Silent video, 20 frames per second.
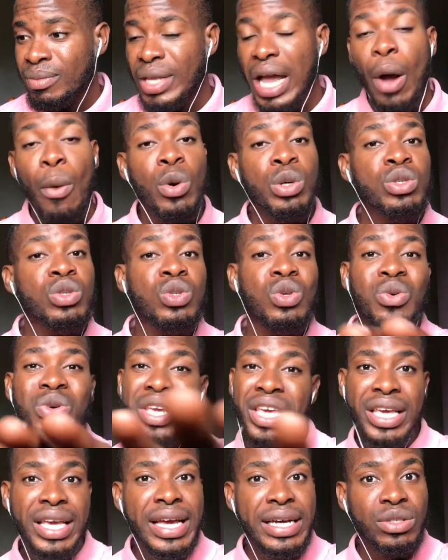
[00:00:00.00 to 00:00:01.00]
I was so
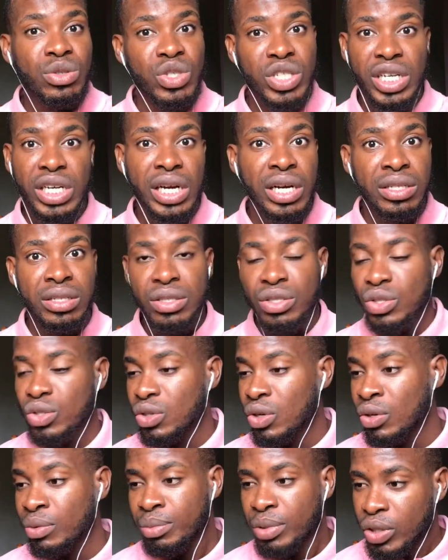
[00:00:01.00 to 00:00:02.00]
eager to check out this
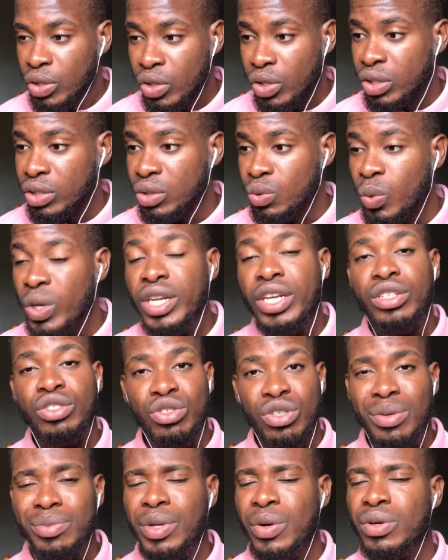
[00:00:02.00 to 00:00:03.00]
song because when it
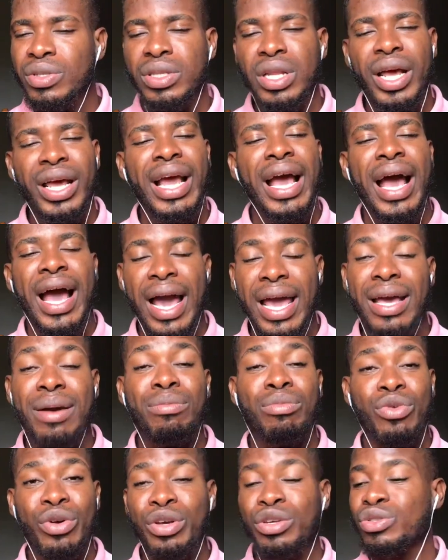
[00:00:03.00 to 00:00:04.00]
dropped, I was like, I
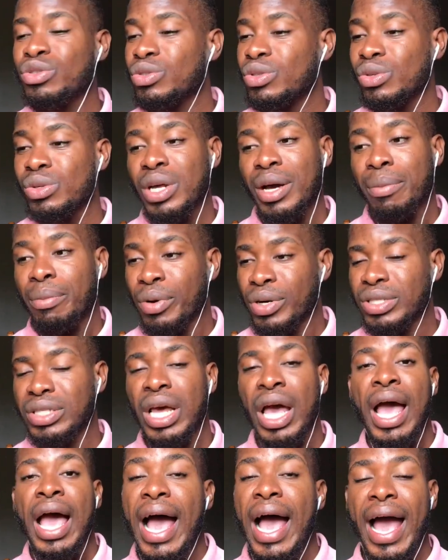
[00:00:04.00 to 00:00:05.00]
am going to do that, but
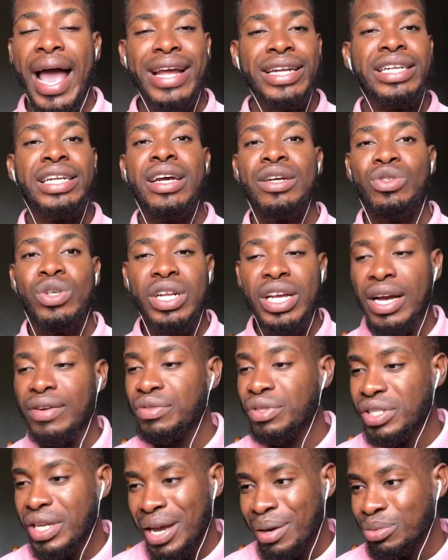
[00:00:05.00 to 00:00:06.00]
I didn't actually have
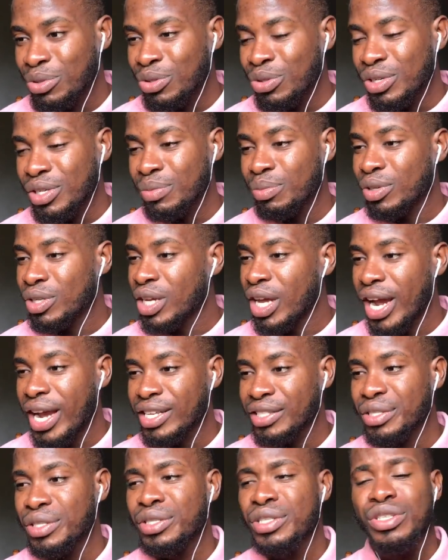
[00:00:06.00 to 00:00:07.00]
the time to do it. But
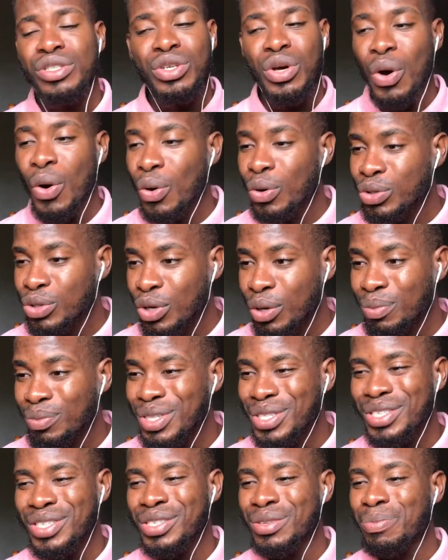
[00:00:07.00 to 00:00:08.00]
guys, this is awesome,
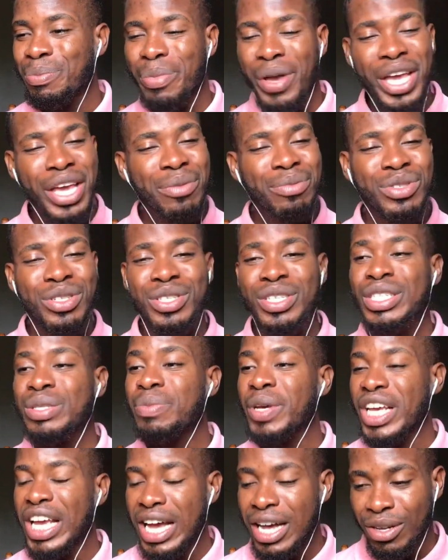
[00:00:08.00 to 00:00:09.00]
this is impeccable, this is
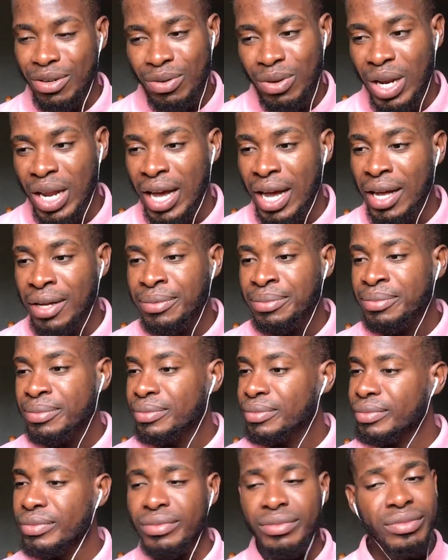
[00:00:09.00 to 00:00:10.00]
spectacular.
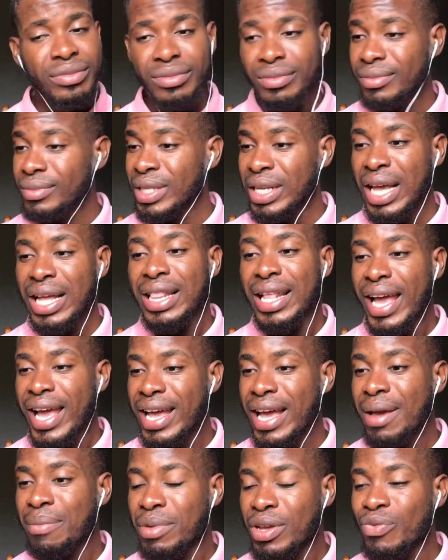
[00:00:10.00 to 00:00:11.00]
Like,
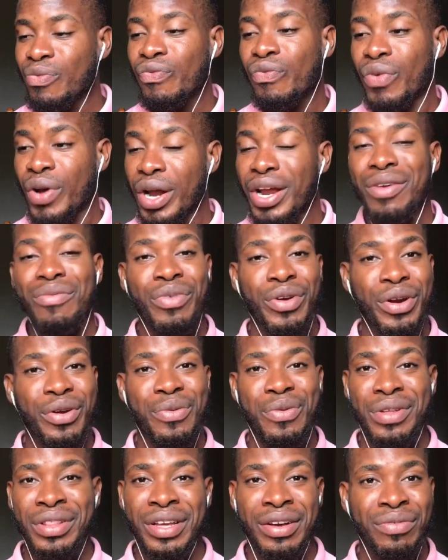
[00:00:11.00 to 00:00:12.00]
I mean, very, very
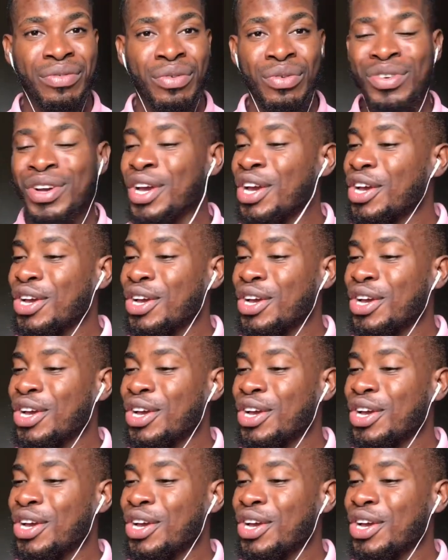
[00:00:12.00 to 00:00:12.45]
wonderful.